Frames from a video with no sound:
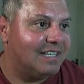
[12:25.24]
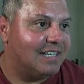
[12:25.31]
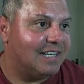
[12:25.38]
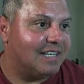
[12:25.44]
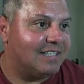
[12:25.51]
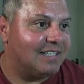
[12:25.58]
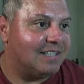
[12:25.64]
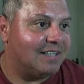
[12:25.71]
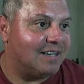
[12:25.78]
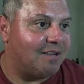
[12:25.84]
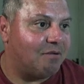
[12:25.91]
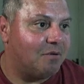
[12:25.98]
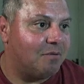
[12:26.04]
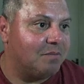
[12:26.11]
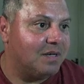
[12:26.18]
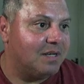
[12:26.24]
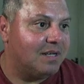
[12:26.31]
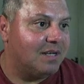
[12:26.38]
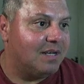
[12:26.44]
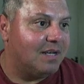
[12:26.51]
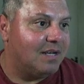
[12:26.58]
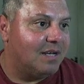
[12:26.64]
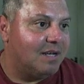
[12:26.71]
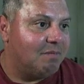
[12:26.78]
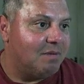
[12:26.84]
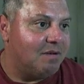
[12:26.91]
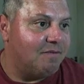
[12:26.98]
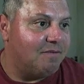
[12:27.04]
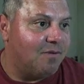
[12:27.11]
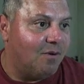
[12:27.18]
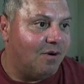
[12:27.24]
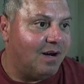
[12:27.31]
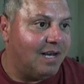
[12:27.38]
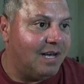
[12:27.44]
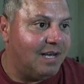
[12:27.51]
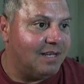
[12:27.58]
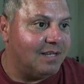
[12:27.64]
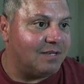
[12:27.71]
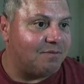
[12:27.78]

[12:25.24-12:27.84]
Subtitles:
That's the Lightroom. Before I end this